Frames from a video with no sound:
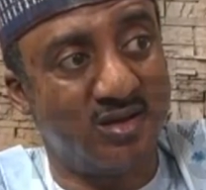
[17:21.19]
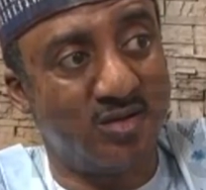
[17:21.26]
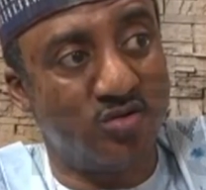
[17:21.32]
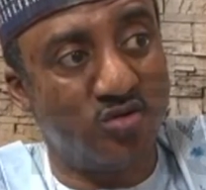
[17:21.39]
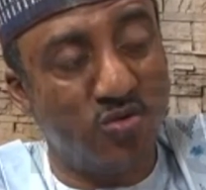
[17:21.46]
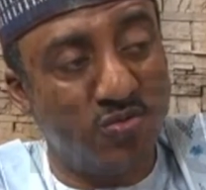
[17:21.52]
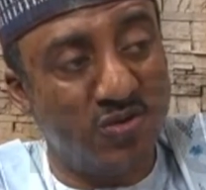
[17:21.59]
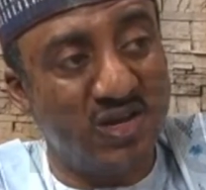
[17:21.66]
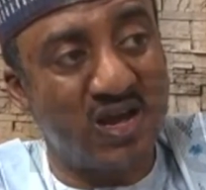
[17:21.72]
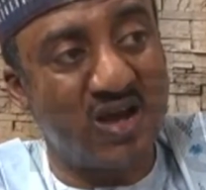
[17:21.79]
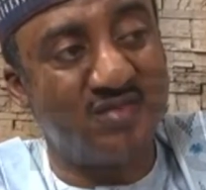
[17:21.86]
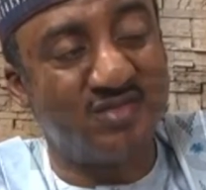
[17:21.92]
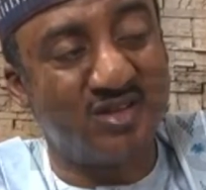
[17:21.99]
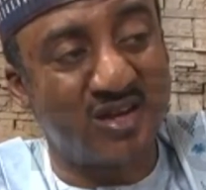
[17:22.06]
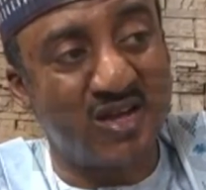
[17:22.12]
Nobody
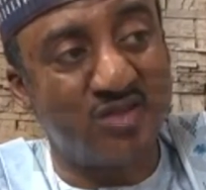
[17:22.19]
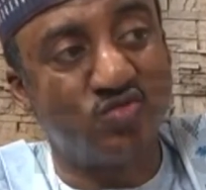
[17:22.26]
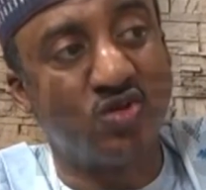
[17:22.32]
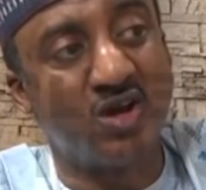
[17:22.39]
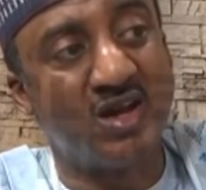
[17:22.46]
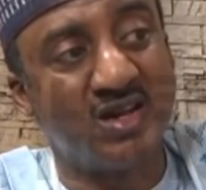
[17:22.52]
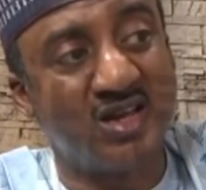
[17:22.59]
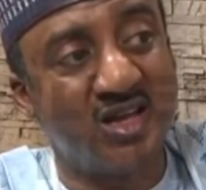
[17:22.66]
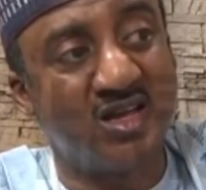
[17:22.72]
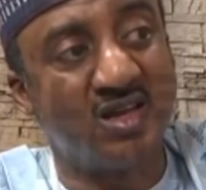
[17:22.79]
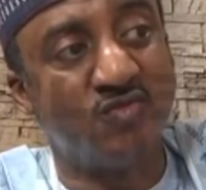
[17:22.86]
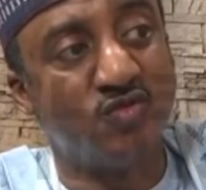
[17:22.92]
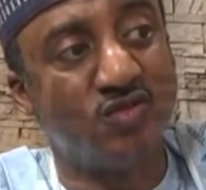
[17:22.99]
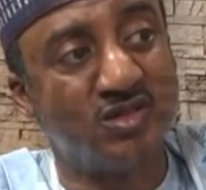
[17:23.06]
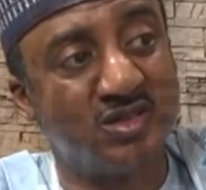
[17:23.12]
have the right to carry
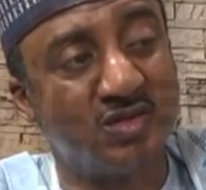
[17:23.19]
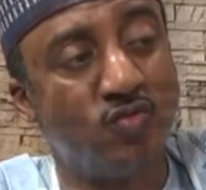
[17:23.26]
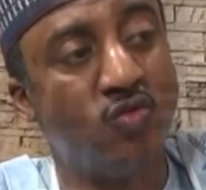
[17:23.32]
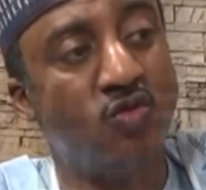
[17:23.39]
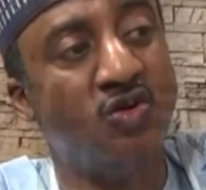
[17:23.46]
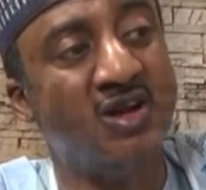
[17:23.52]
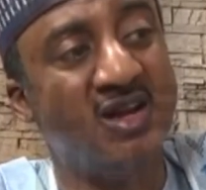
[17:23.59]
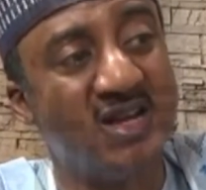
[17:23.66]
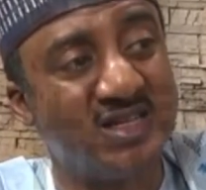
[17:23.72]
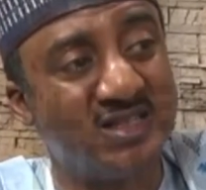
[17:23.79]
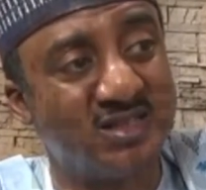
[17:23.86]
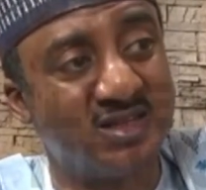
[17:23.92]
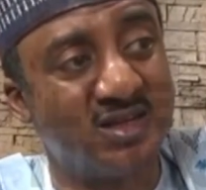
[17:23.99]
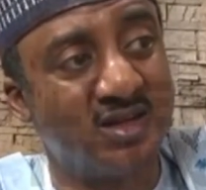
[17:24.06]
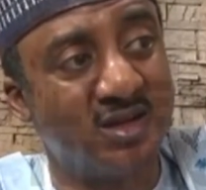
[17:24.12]
AK-47
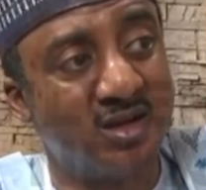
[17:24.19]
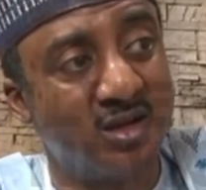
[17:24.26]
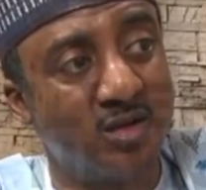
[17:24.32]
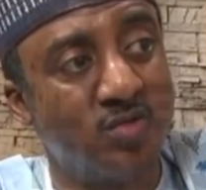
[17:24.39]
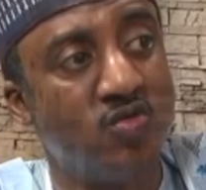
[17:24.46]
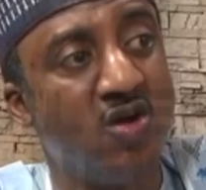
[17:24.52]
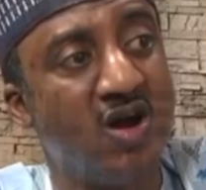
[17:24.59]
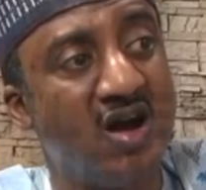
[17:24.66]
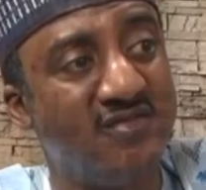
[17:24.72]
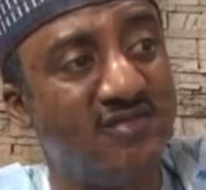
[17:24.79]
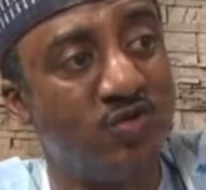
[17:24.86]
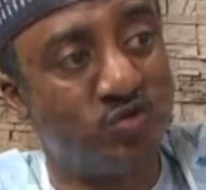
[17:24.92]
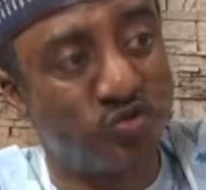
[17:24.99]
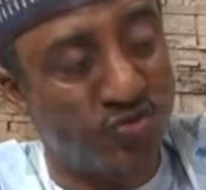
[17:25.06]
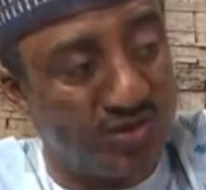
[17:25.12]
unless you have the
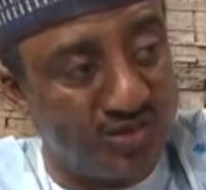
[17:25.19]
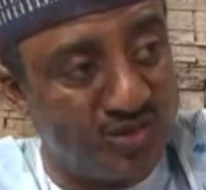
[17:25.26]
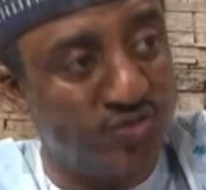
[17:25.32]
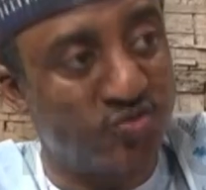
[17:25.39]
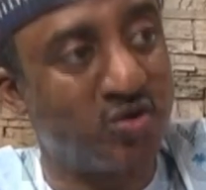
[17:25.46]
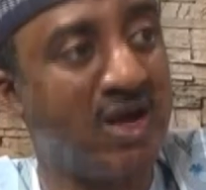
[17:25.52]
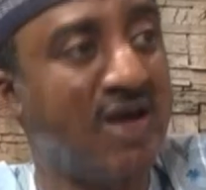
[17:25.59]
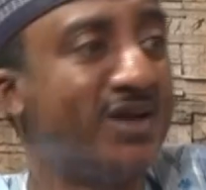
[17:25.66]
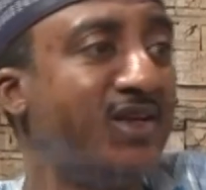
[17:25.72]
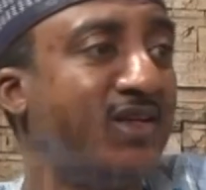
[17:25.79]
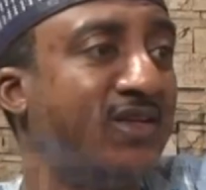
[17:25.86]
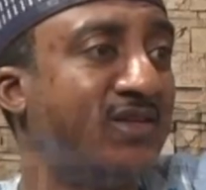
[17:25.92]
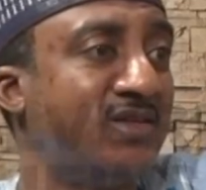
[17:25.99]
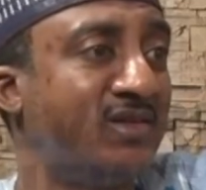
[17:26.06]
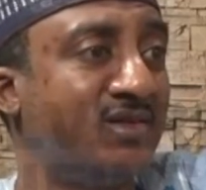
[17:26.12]
authority to carry
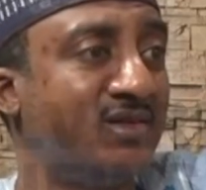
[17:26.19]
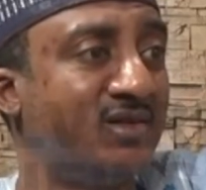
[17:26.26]
it.